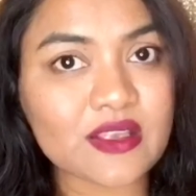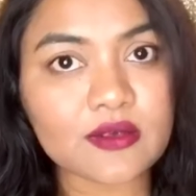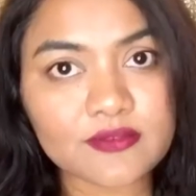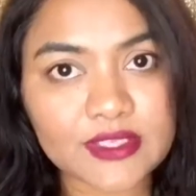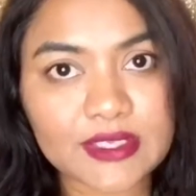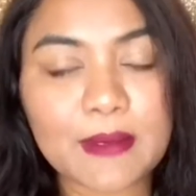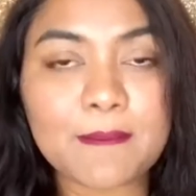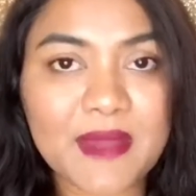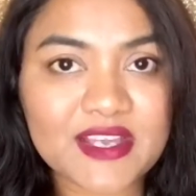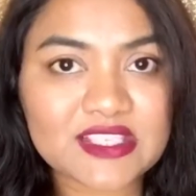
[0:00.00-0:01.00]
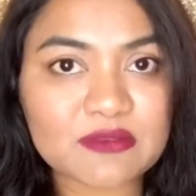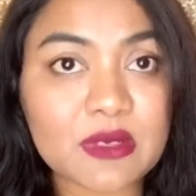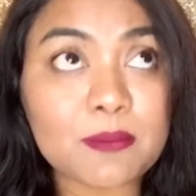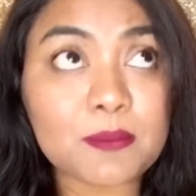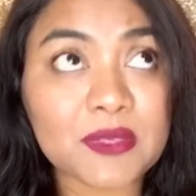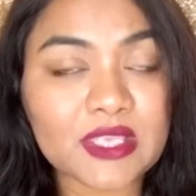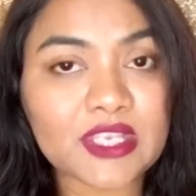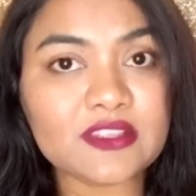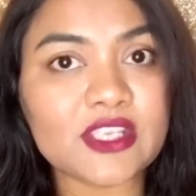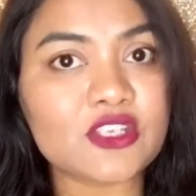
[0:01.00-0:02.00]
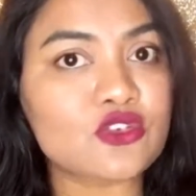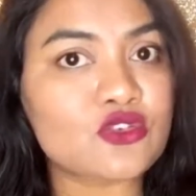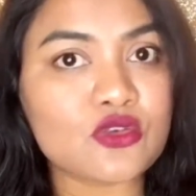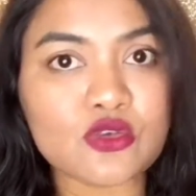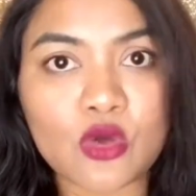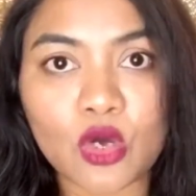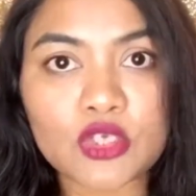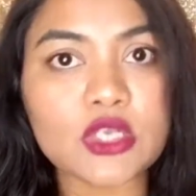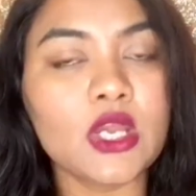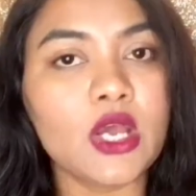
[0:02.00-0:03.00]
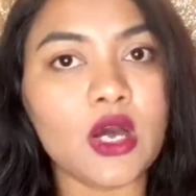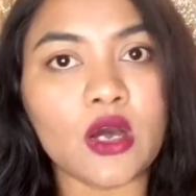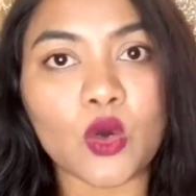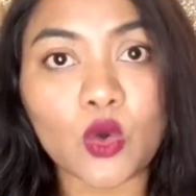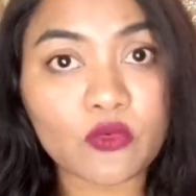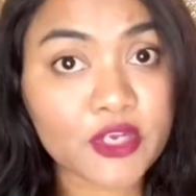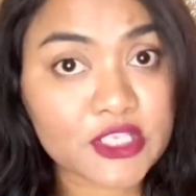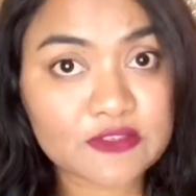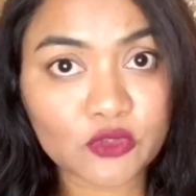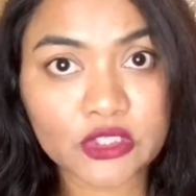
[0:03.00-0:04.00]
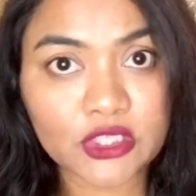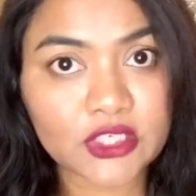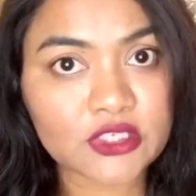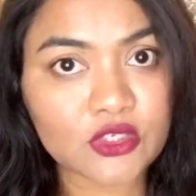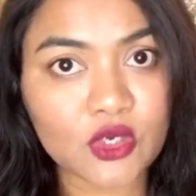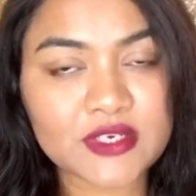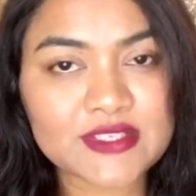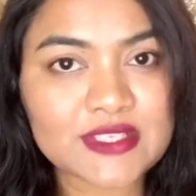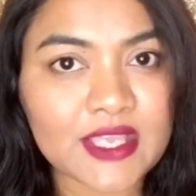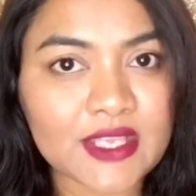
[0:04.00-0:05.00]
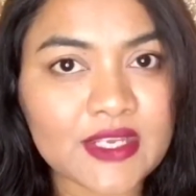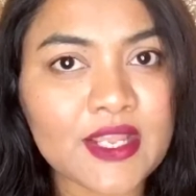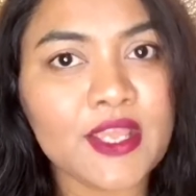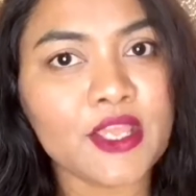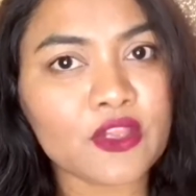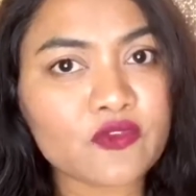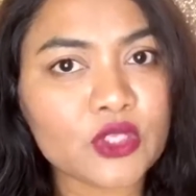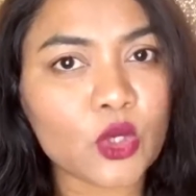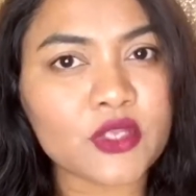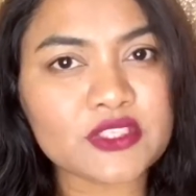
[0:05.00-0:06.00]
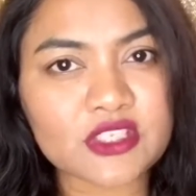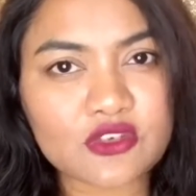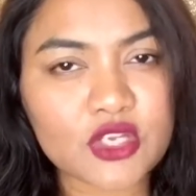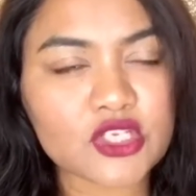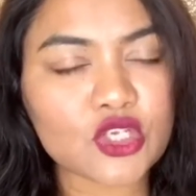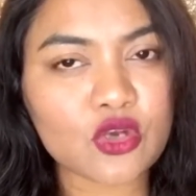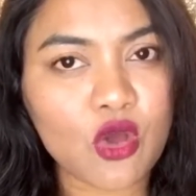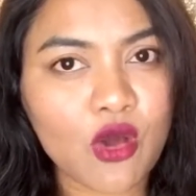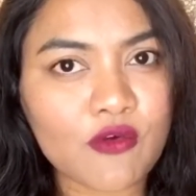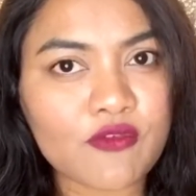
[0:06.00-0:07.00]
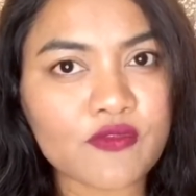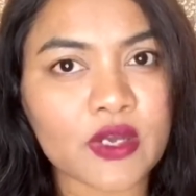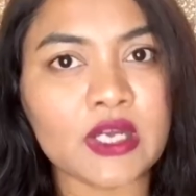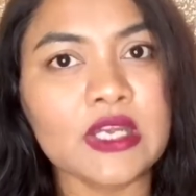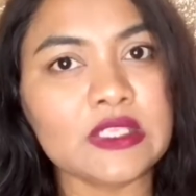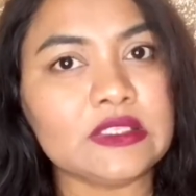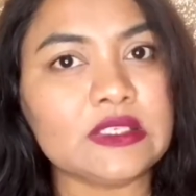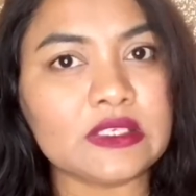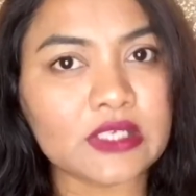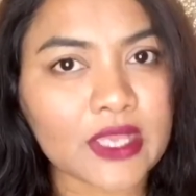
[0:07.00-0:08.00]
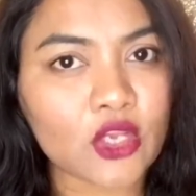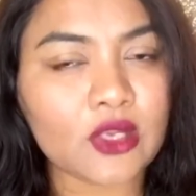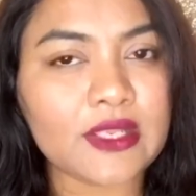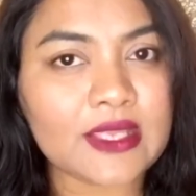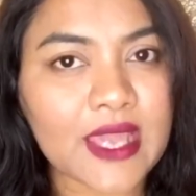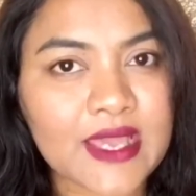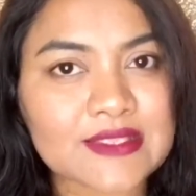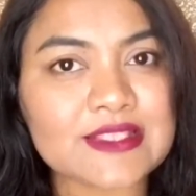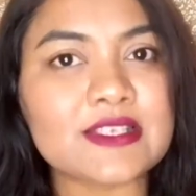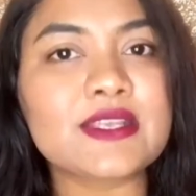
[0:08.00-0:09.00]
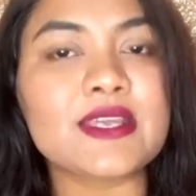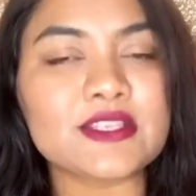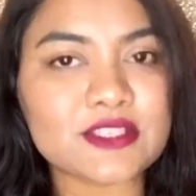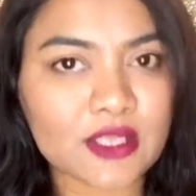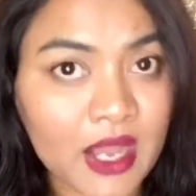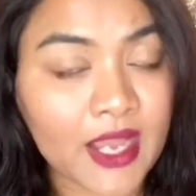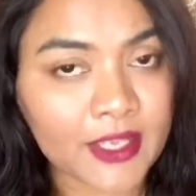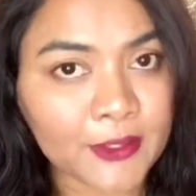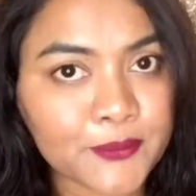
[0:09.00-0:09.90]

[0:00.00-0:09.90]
a week maximum, meaning that you should not over exfoliate your skin if the concentration of the glycolic acid is high.